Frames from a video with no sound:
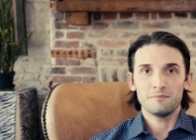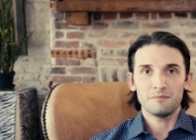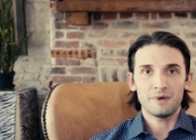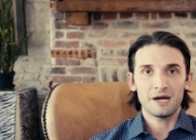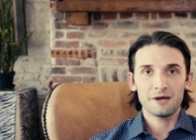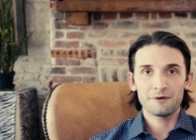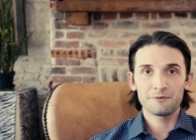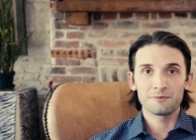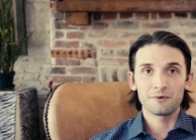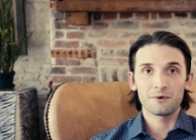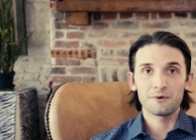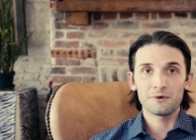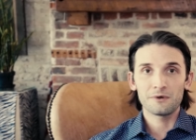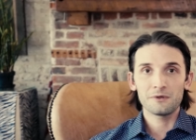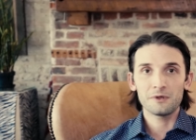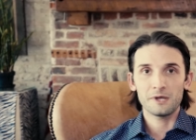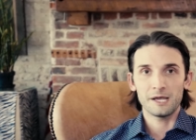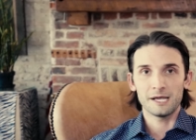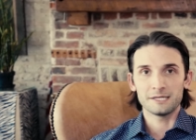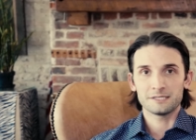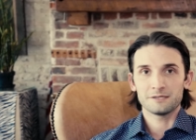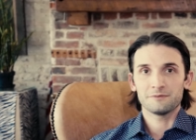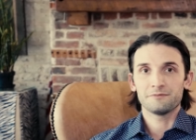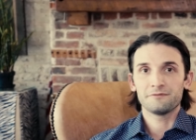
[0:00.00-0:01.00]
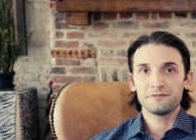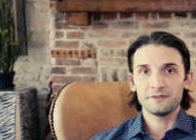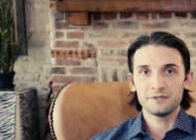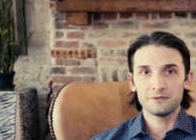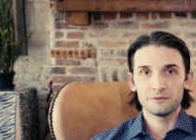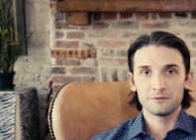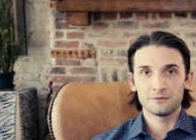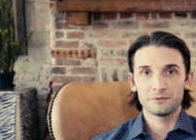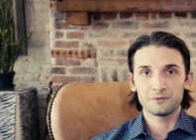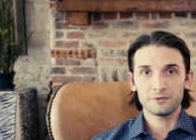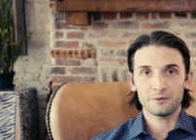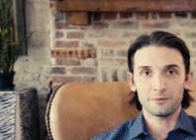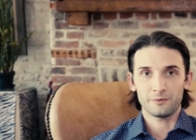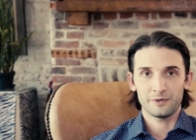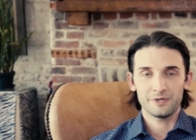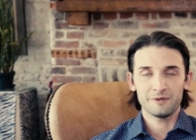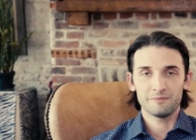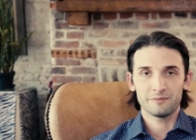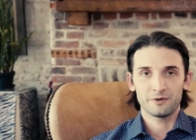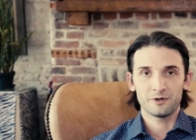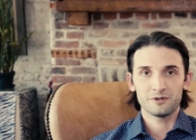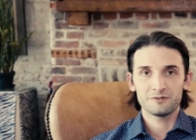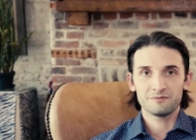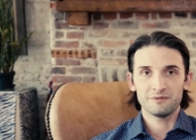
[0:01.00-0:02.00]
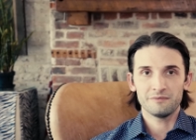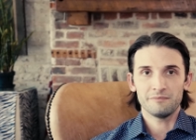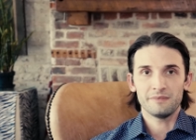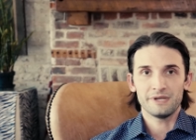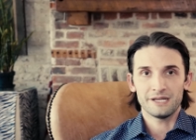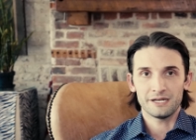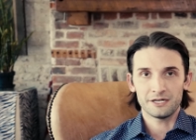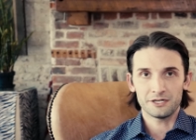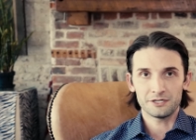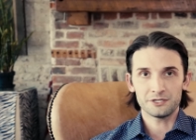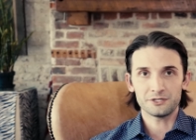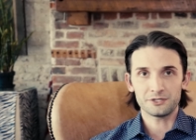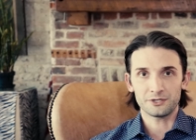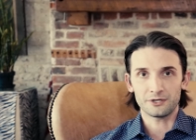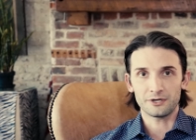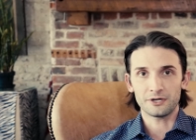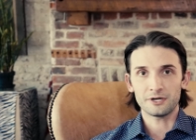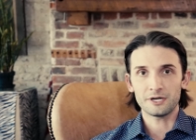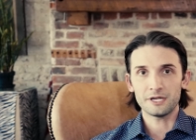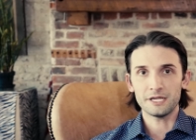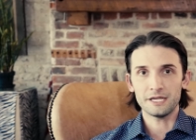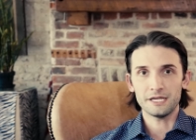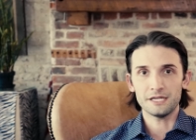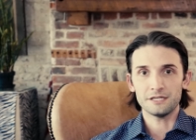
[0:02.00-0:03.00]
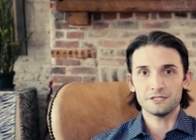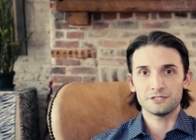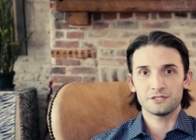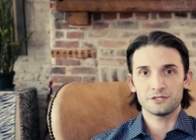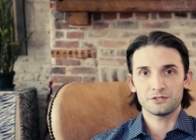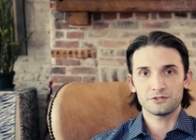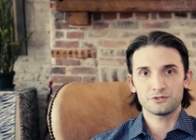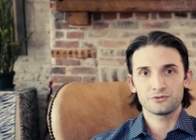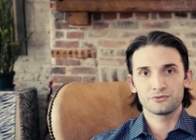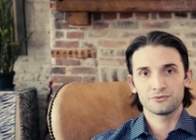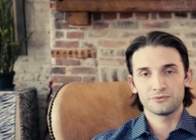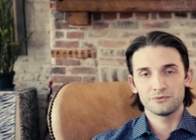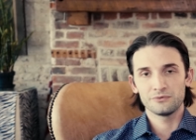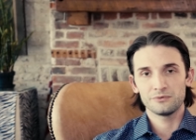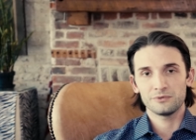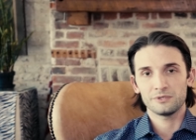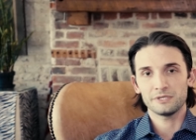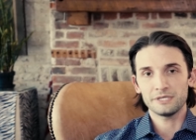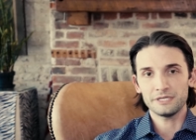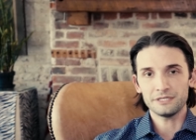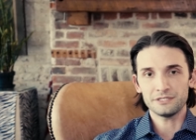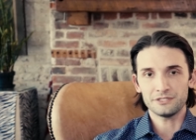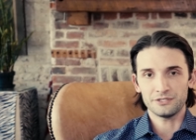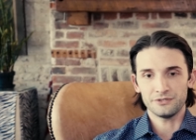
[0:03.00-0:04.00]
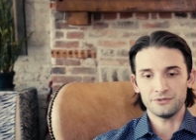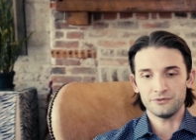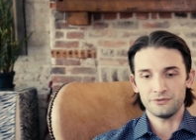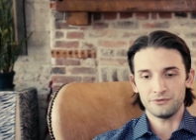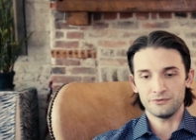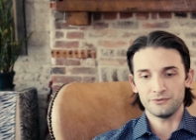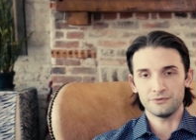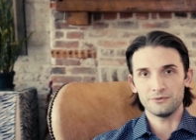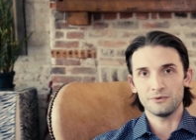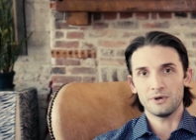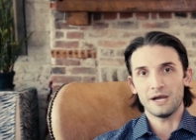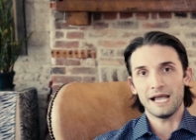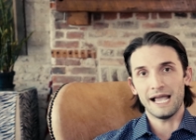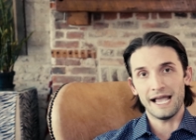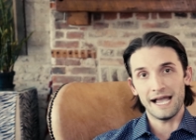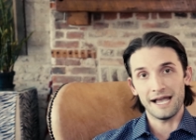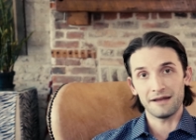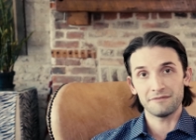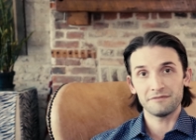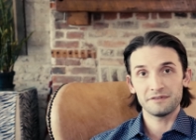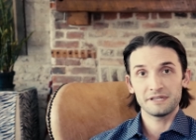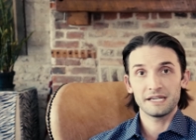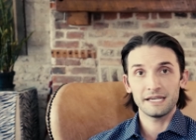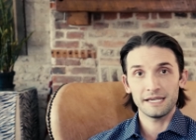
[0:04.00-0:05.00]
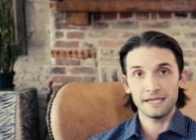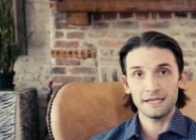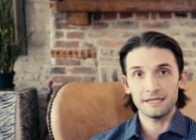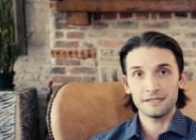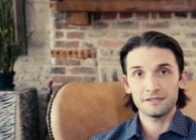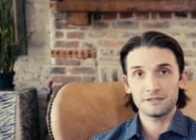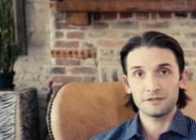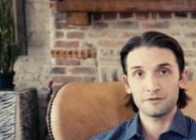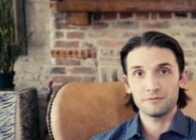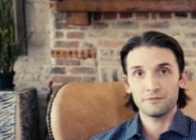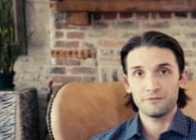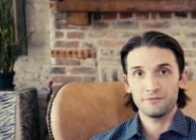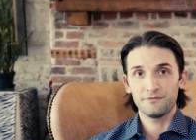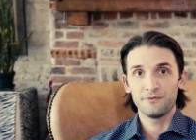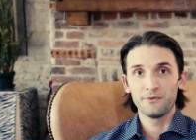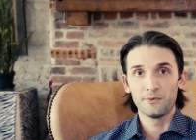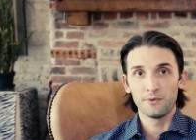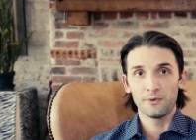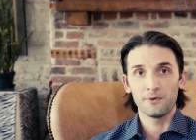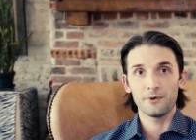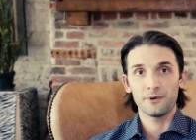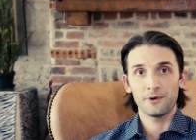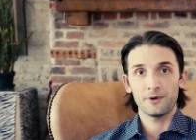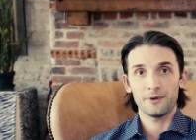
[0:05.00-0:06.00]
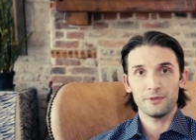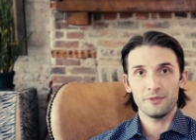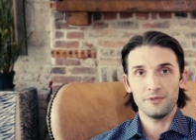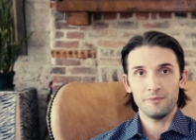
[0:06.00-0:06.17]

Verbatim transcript: My role as a field reimbursement manager is truly to advocate for